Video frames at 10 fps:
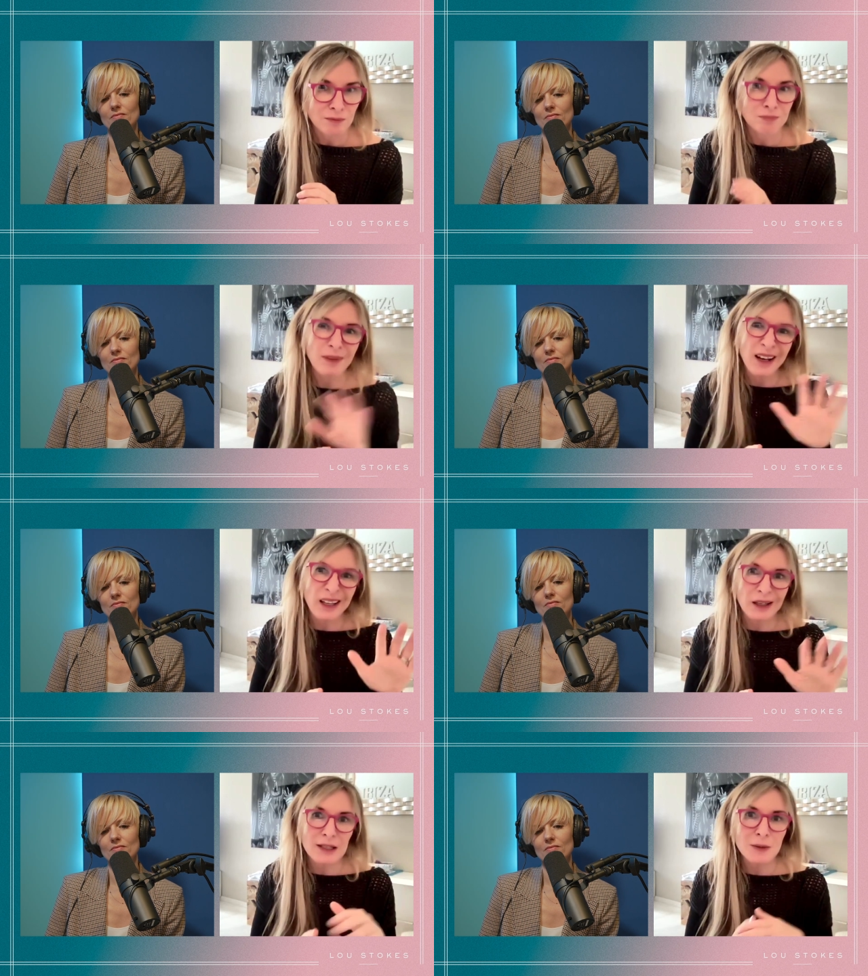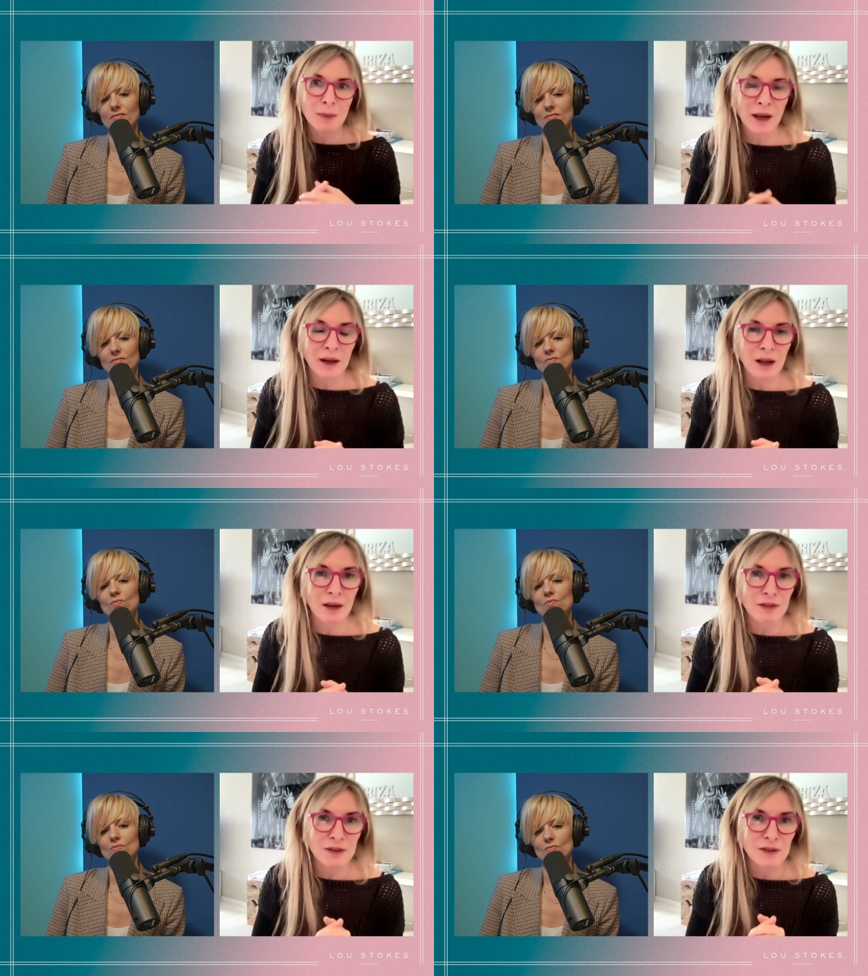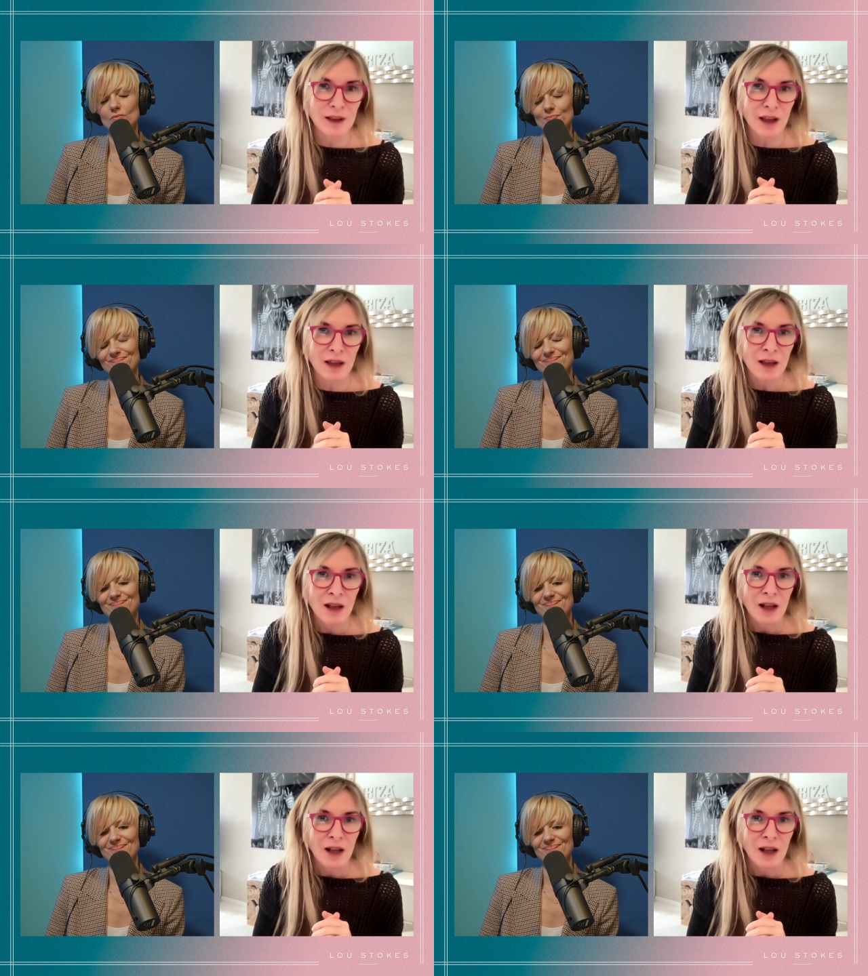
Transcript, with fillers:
Speaker 1: mainly in Spain, I have to say,